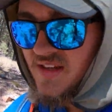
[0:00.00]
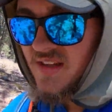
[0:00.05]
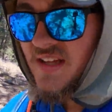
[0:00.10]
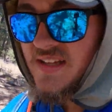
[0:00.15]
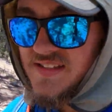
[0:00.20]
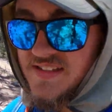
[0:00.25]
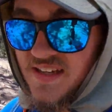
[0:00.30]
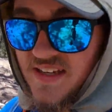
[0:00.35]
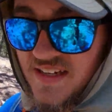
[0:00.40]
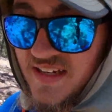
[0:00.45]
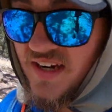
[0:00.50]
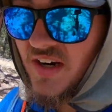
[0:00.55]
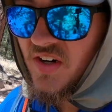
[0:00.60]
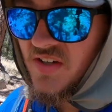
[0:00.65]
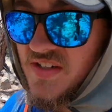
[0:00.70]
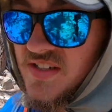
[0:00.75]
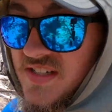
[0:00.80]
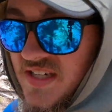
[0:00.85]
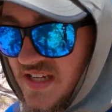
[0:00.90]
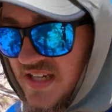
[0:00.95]
That's like
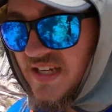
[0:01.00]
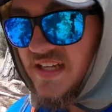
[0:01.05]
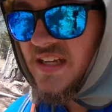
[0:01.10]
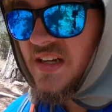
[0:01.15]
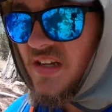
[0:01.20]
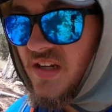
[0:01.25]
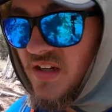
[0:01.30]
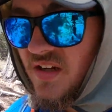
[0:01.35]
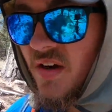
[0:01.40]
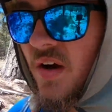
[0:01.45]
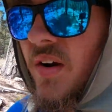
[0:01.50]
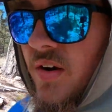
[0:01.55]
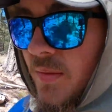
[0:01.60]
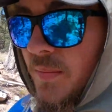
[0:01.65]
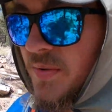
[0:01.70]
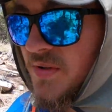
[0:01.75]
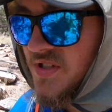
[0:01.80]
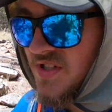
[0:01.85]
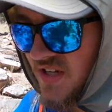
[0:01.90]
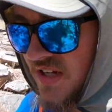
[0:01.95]
guaranteed
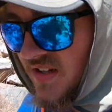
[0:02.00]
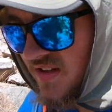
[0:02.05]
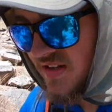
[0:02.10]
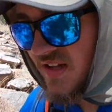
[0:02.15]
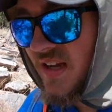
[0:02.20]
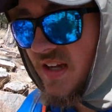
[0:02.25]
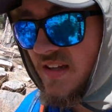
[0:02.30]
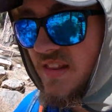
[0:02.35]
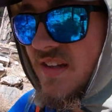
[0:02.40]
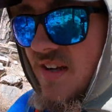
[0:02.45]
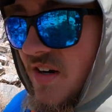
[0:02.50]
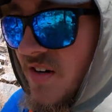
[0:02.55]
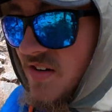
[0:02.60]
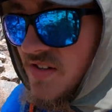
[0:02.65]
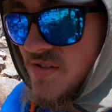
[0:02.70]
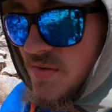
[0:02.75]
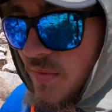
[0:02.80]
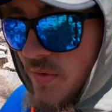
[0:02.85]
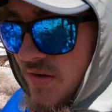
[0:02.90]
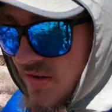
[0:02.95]
100% that there
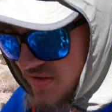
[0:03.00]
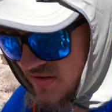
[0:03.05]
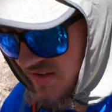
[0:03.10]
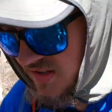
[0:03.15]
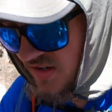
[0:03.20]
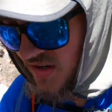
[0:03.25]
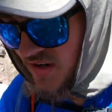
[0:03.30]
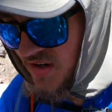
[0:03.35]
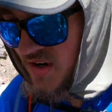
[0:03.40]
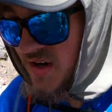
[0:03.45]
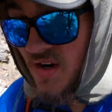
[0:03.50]
is water there.